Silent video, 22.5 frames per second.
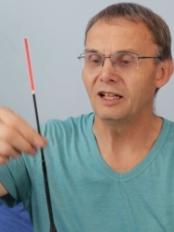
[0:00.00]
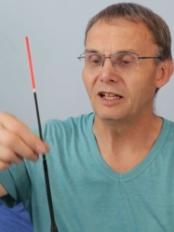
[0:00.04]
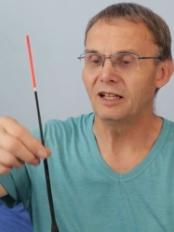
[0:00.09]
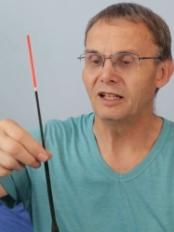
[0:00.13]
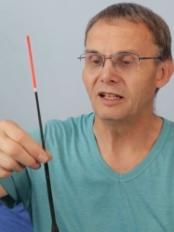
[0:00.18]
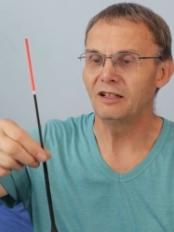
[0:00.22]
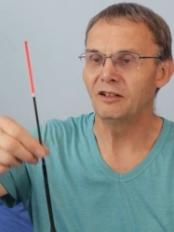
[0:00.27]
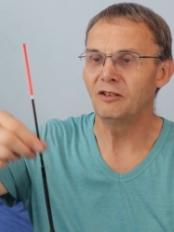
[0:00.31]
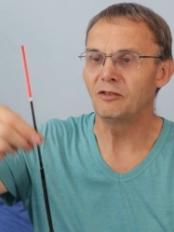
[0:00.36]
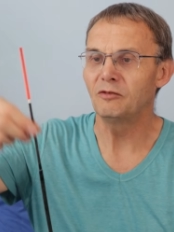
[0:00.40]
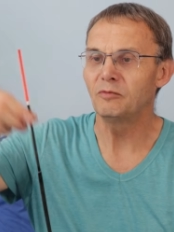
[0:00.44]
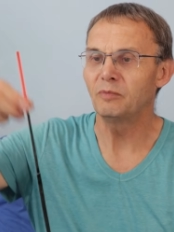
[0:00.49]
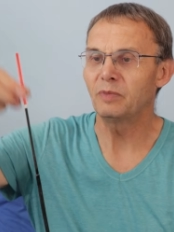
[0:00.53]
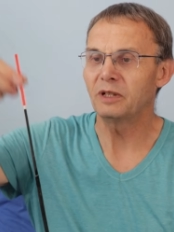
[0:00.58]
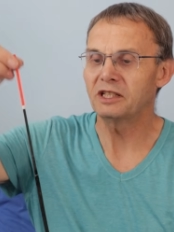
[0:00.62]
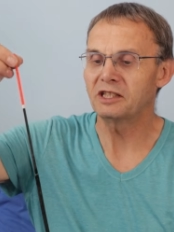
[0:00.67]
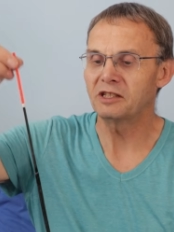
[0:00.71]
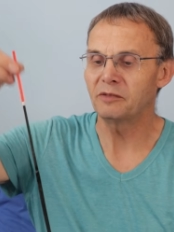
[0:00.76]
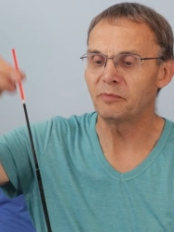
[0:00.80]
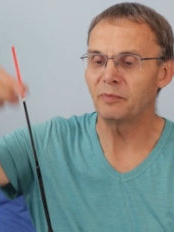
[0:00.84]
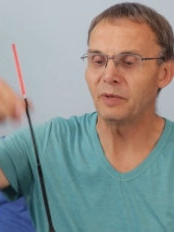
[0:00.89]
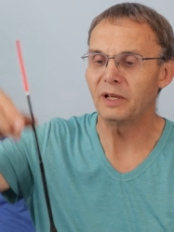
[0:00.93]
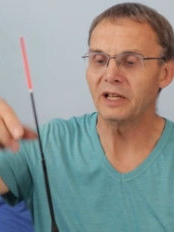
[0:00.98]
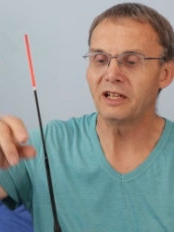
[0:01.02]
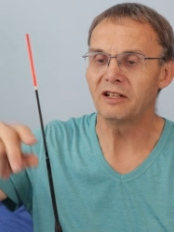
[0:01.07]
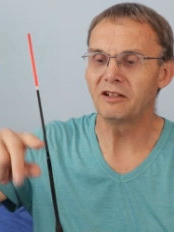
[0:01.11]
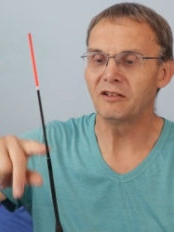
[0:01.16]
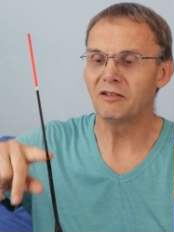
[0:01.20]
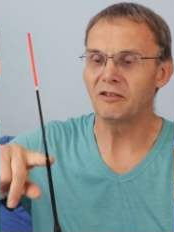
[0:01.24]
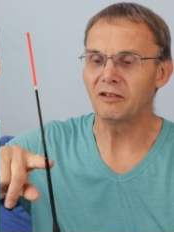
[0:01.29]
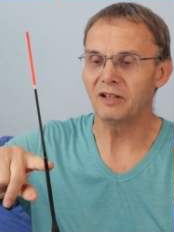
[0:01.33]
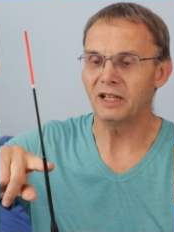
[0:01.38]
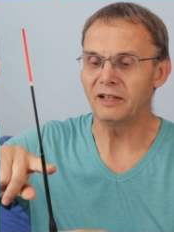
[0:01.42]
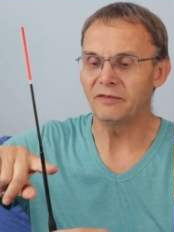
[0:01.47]
long piece of
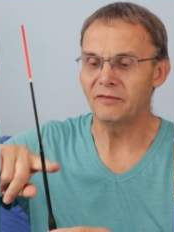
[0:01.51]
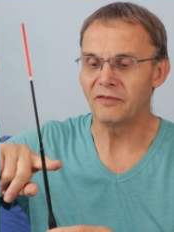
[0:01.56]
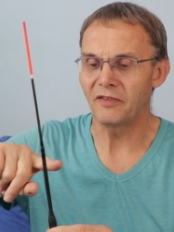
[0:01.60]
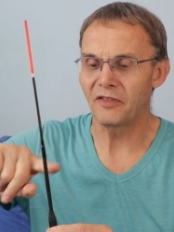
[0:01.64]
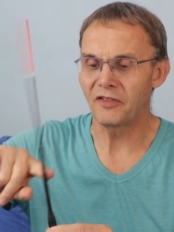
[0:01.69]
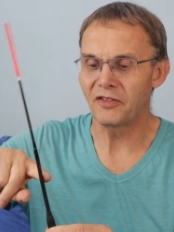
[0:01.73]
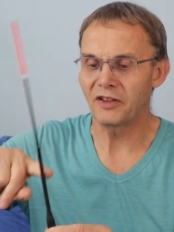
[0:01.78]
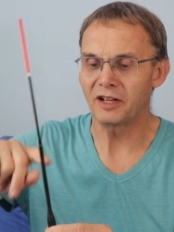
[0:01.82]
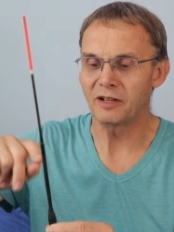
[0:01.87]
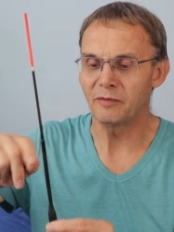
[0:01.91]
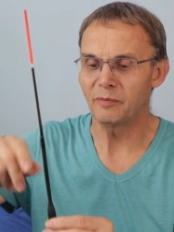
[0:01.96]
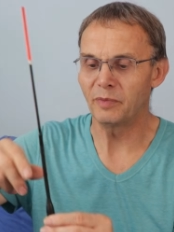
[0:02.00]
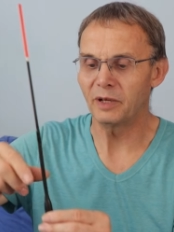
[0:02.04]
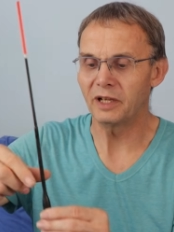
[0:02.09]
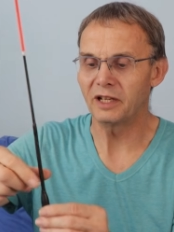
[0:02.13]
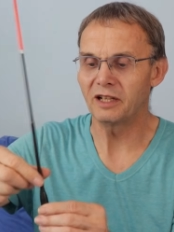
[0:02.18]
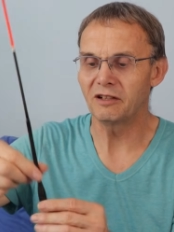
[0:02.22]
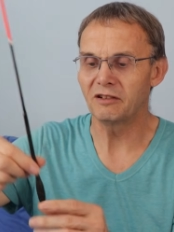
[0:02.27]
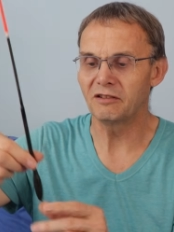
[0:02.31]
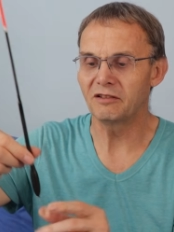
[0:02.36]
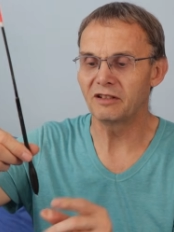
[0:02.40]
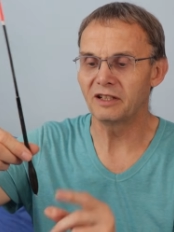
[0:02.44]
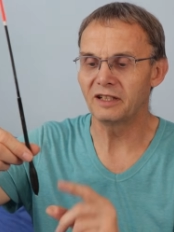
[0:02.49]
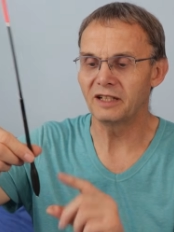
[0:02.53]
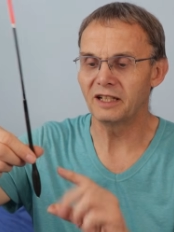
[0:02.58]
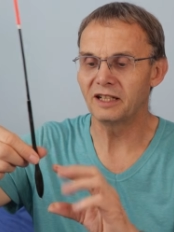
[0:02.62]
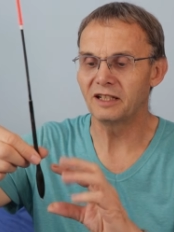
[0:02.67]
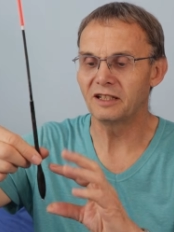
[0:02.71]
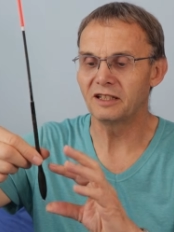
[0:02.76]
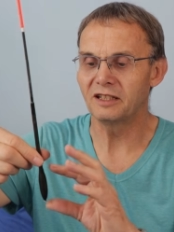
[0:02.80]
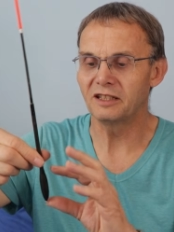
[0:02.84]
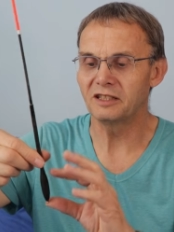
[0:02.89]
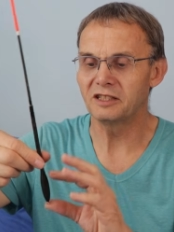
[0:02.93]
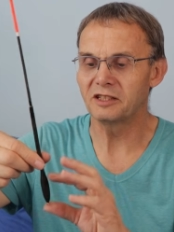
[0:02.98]
peacock, even thicker peacock, and then
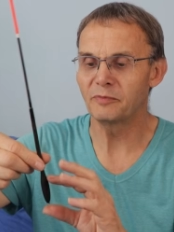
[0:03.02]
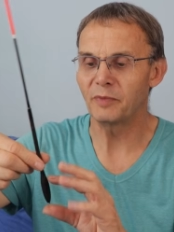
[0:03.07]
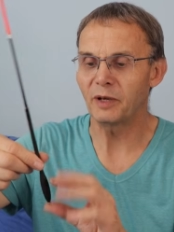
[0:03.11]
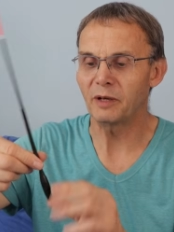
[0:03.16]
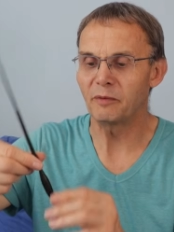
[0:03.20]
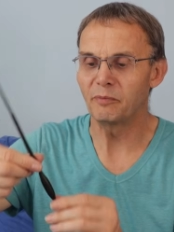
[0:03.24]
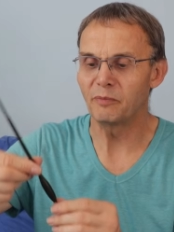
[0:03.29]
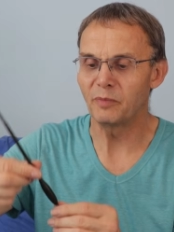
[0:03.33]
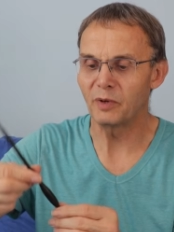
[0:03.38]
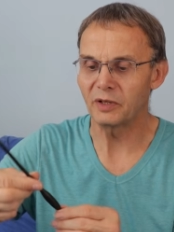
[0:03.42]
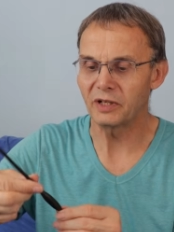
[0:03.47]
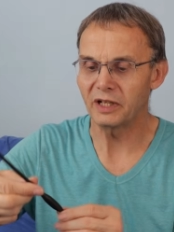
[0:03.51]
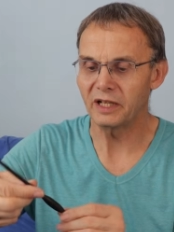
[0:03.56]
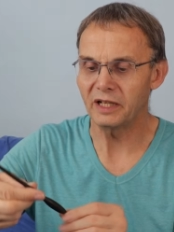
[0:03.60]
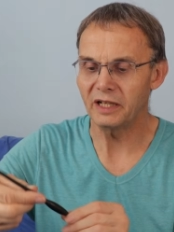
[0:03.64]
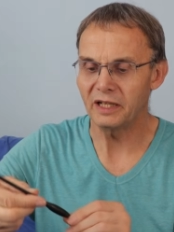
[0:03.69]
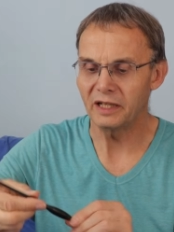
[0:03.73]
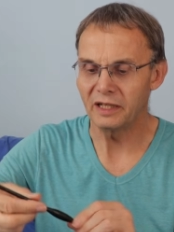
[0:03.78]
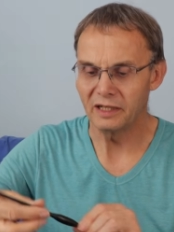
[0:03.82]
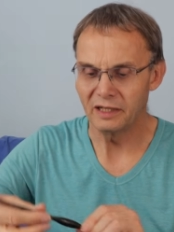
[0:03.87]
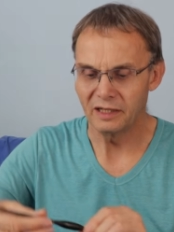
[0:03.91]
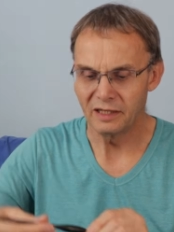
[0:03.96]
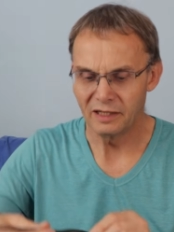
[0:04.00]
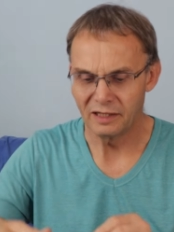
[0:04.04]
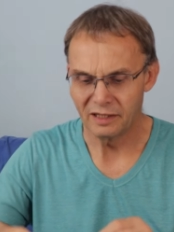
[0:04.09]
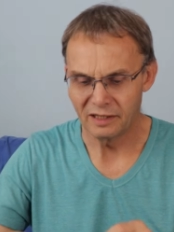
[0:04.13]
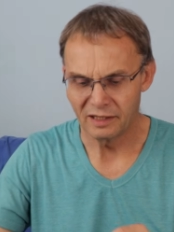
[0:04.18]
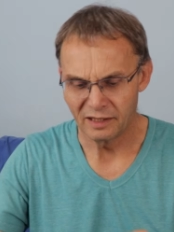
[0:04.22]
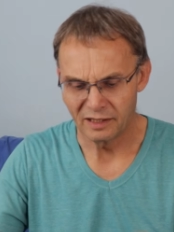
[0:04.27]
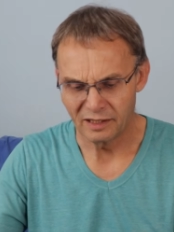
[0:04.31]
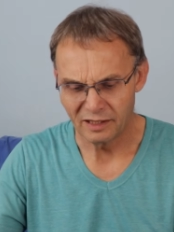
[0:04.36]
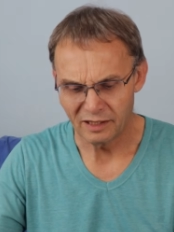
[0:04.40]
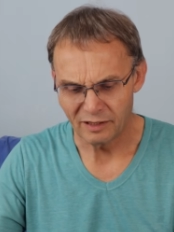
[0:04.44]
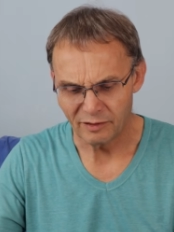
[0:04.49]
a nice big body.
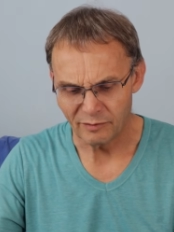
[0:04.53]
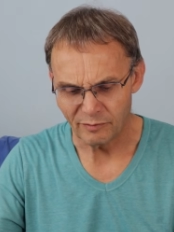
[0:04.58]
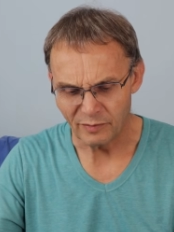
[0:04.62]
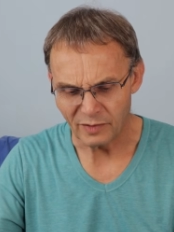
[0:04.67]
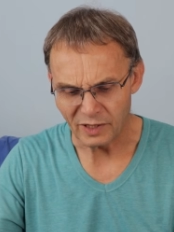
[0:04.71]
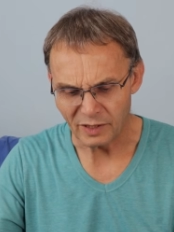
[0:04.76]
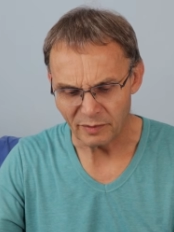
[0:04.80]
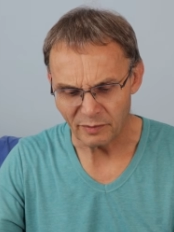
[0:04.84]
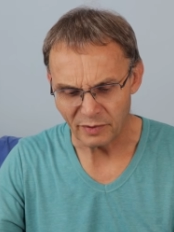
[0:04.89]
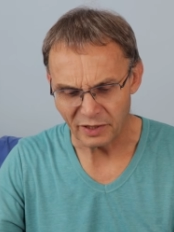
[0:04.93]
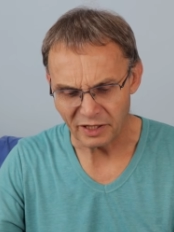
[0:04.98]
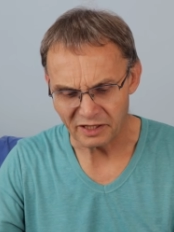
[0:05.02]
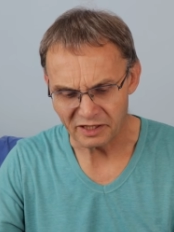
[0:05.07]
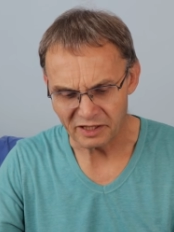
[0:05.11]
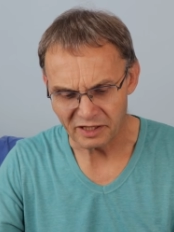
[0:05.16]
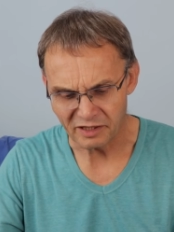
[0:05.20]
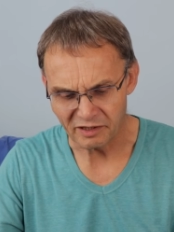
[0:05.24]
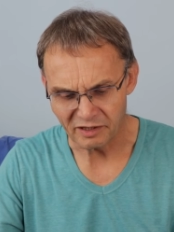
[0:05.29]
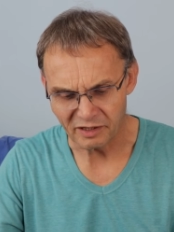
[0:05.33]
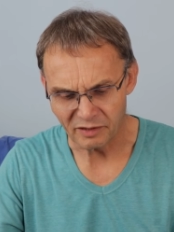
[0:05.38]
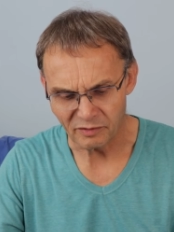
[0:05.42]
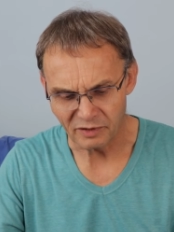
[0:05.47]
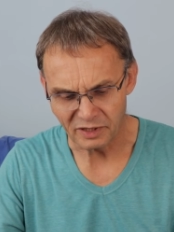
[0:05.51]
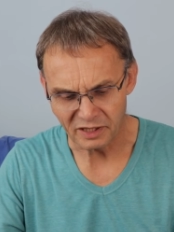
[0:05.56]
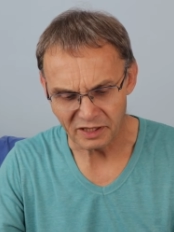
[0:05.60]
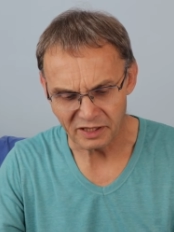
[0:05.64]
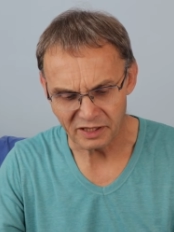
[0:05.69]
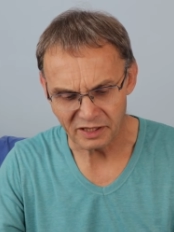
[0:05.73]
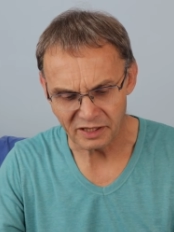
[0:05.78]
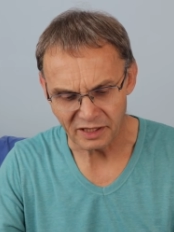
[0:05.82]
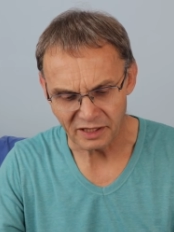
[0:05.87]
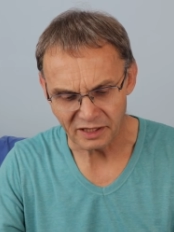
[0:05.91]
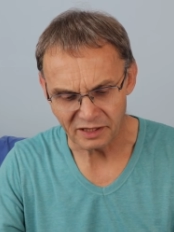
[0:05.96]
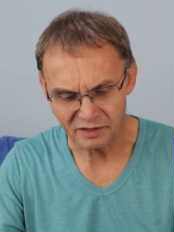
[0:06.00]
Might be able to tell you what it
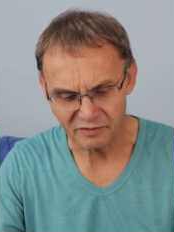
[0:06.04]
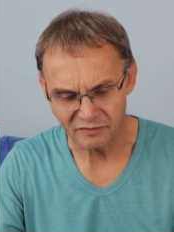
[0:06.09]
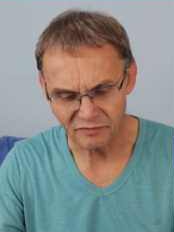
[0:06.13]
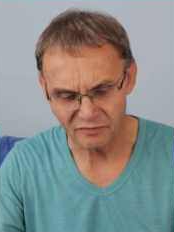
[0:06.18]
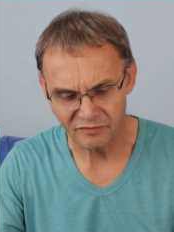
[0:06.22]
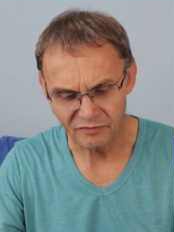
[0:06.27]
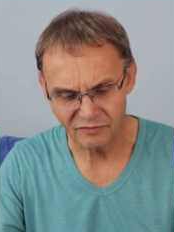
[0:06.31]
takes.